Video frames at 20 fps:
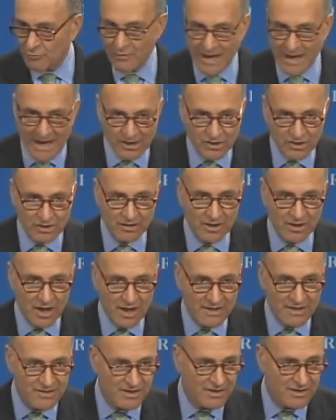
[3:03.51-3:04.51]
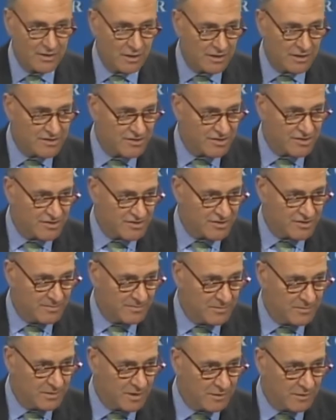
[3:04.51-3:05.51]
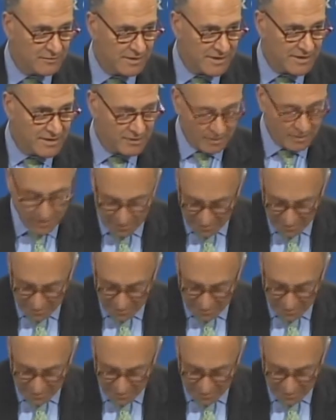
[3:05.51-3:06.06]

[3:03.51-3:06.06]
rationalizing our system of legal